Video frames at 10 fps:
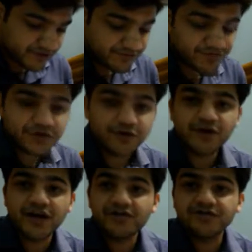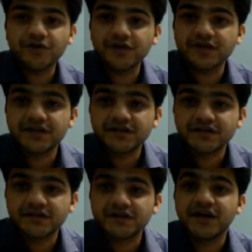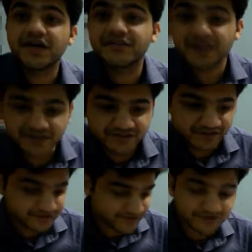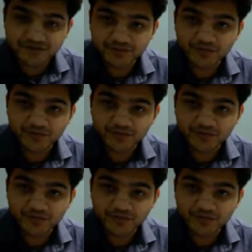we now have got a hexaaxial system.